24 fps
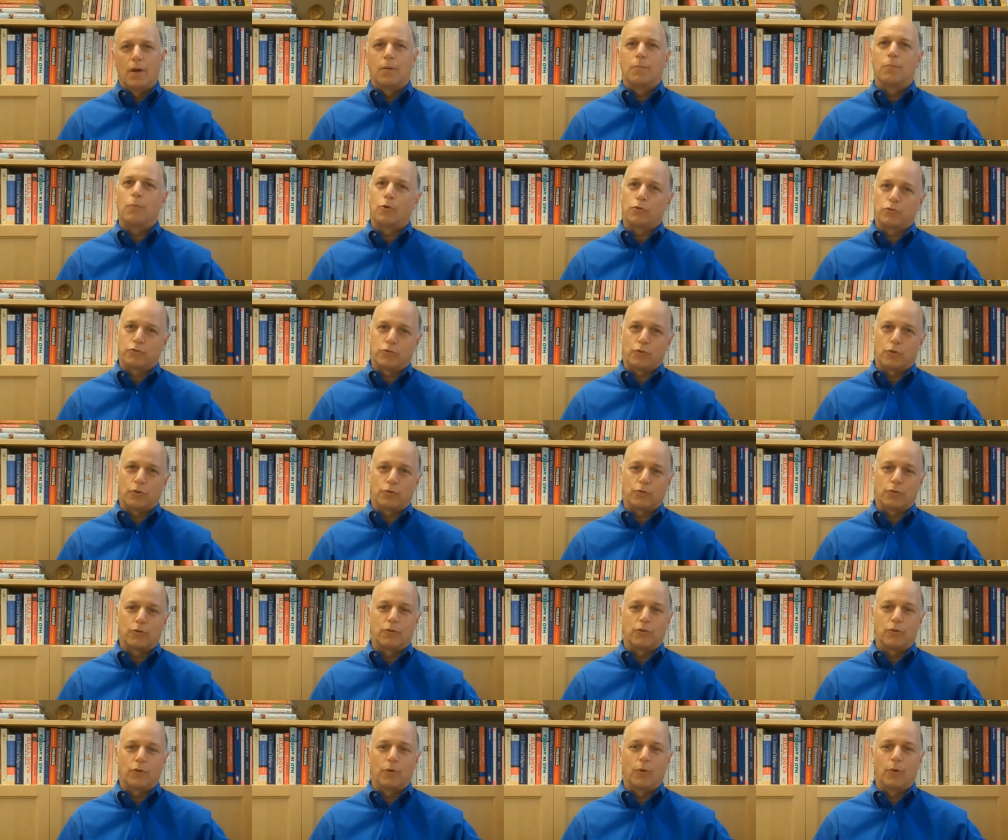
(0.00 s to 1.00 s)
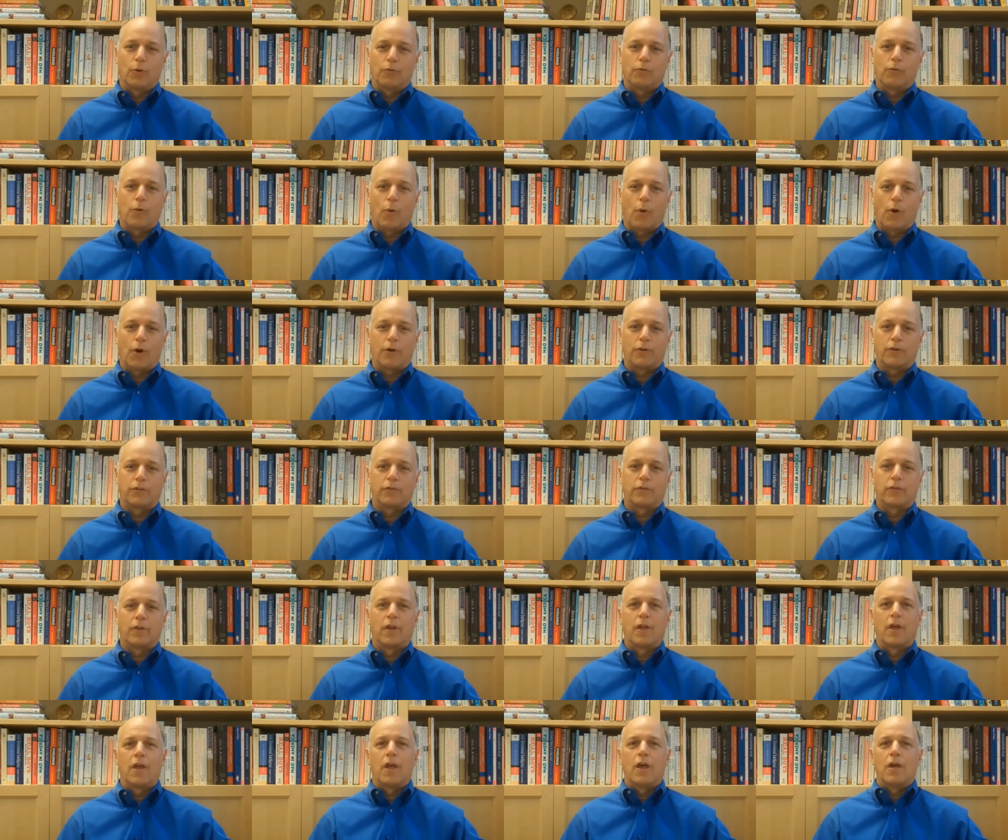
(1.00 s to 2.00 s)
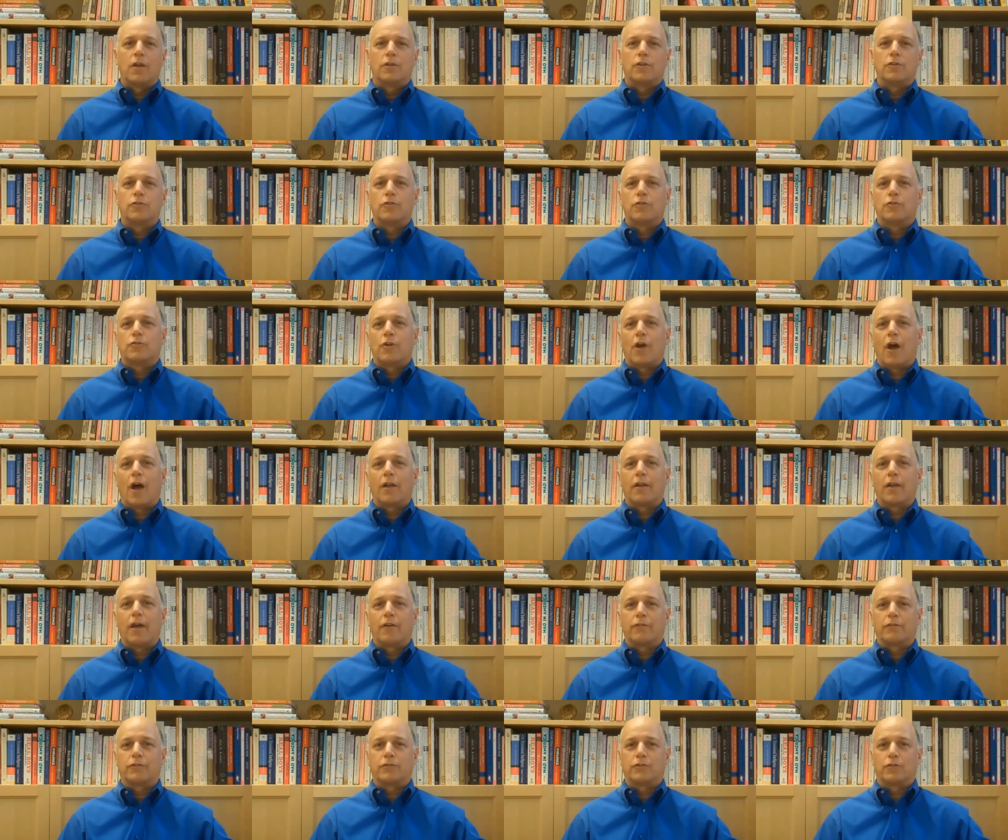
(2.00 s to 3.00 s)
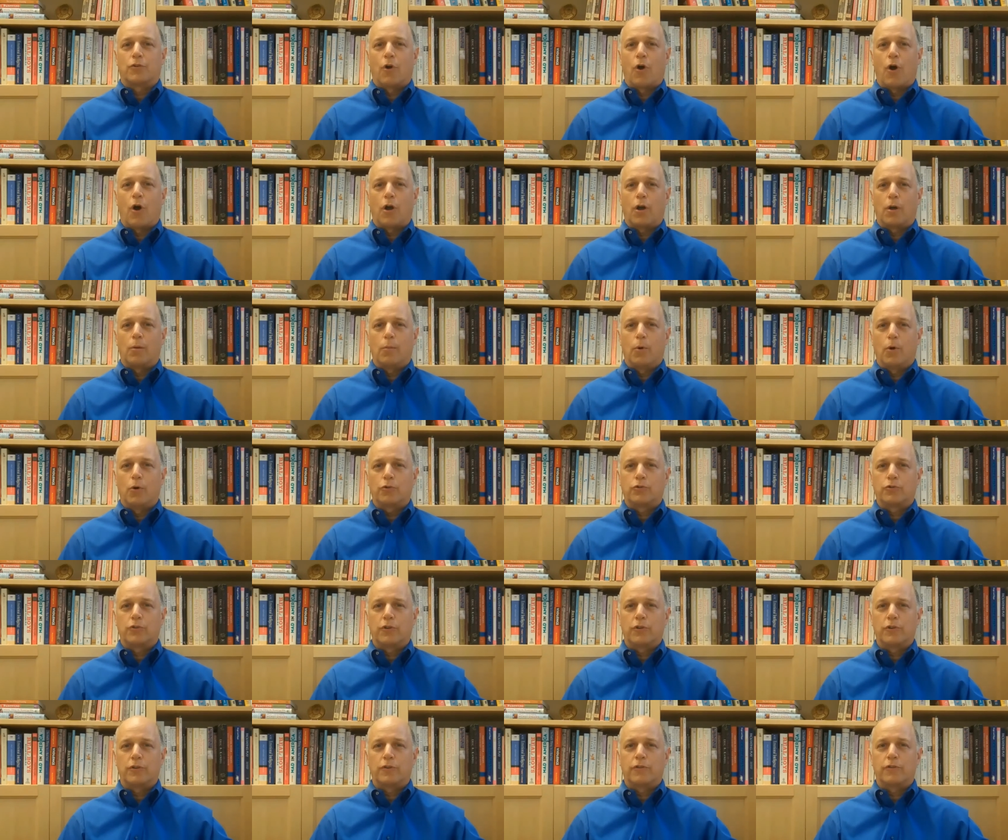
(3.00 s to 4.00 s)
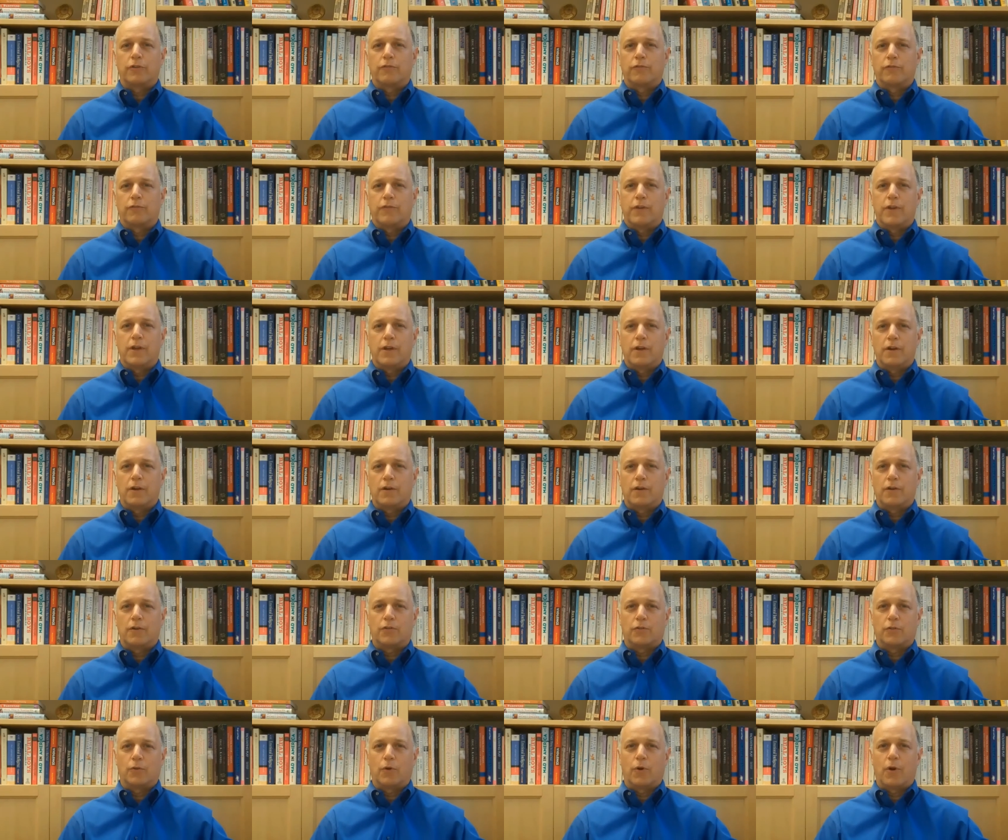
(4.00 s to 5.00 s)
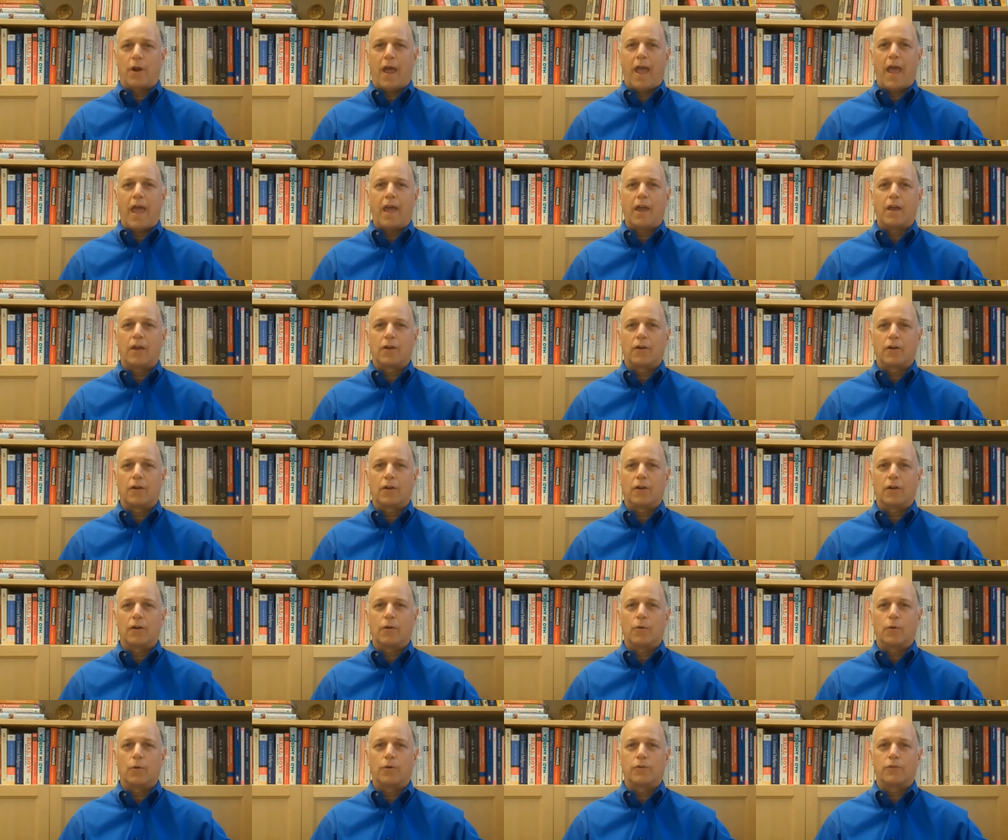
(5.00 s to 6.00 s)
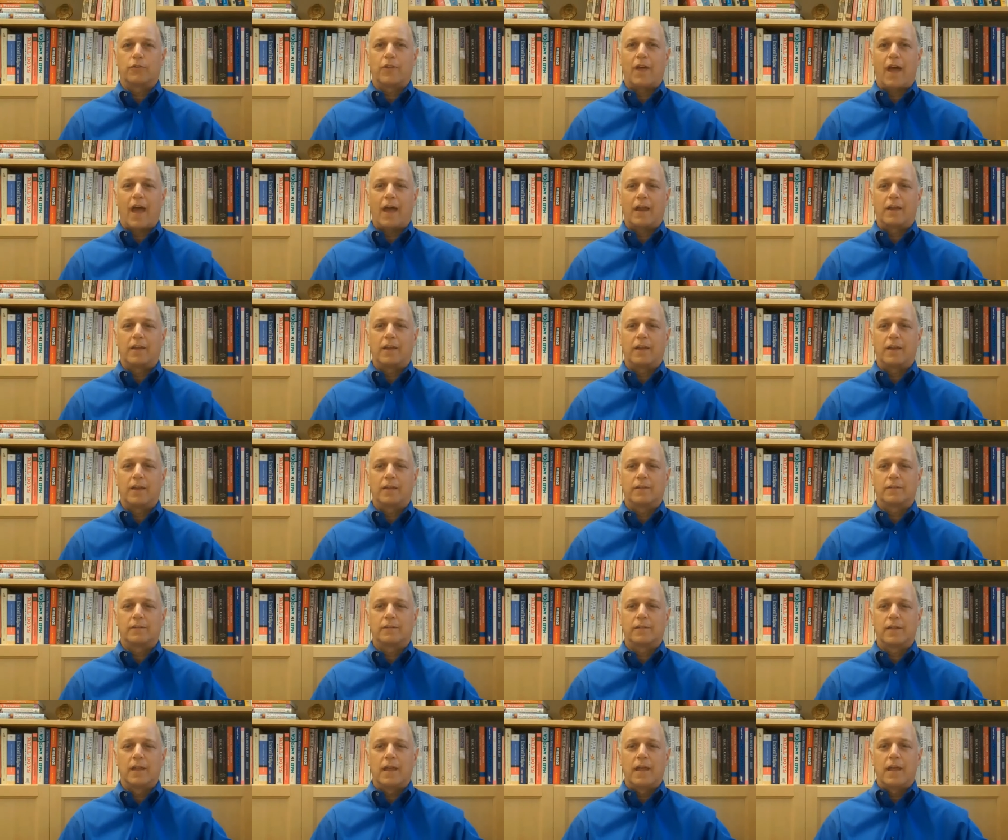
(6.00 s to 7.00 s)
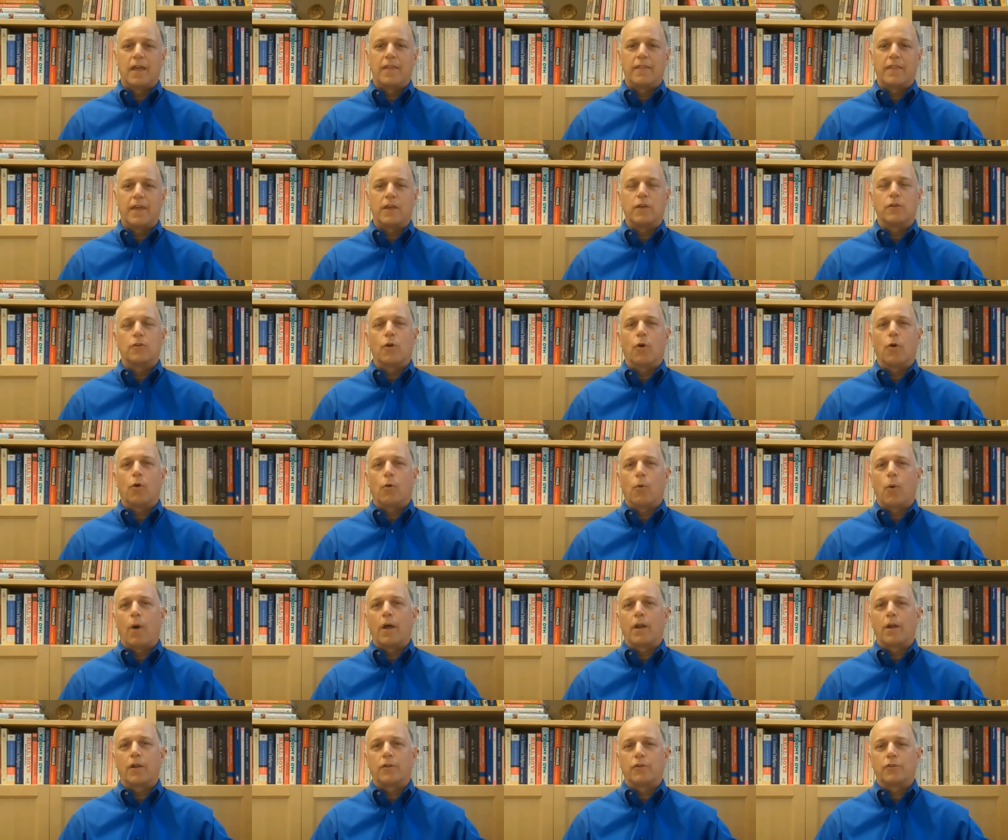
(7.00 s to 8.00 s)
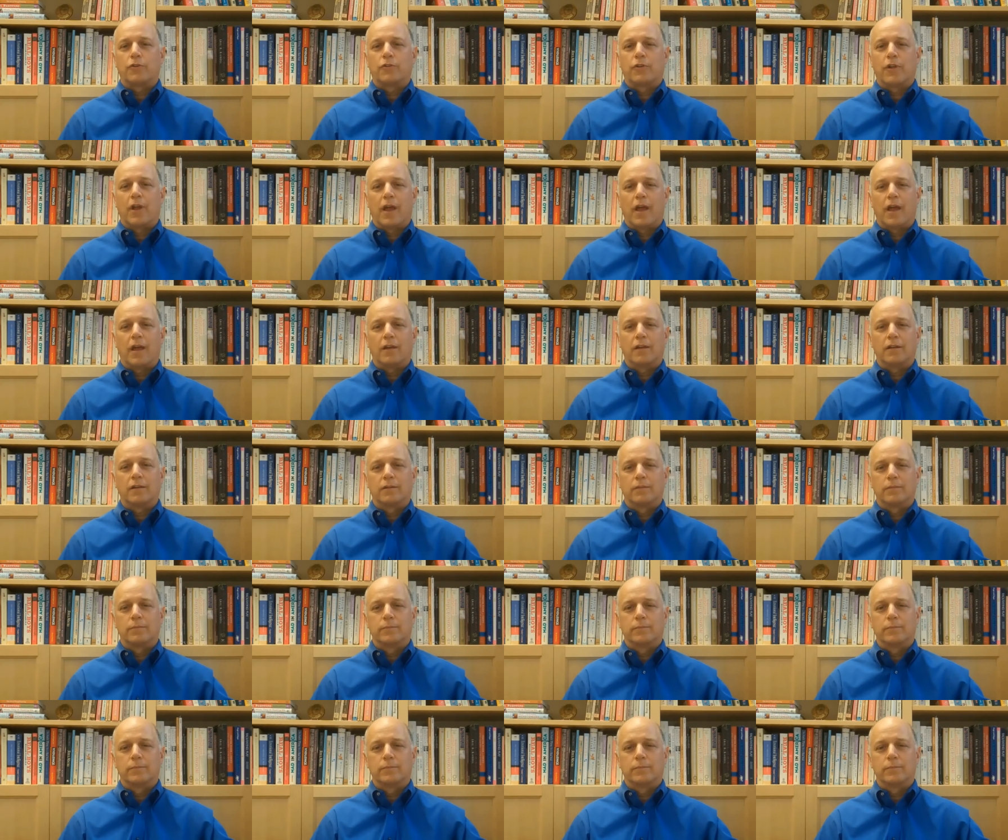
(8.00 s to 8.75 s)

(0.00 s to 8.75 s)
Most children do, of course. Does your child have strong emotions, fears or anger or sadness that you don't quite understand?